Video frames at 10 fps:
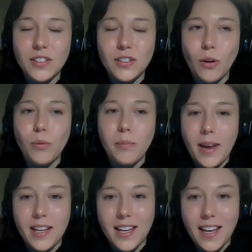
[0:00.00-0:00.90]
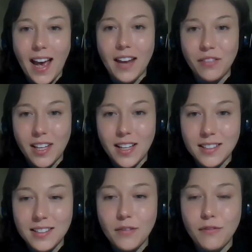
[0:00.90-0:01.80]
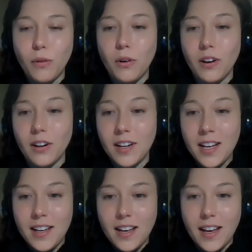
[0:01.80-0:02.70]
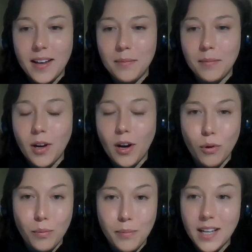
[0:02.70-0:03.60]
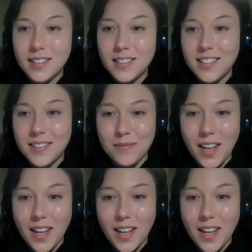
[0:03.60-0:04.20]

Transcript: so many advocates for a robust,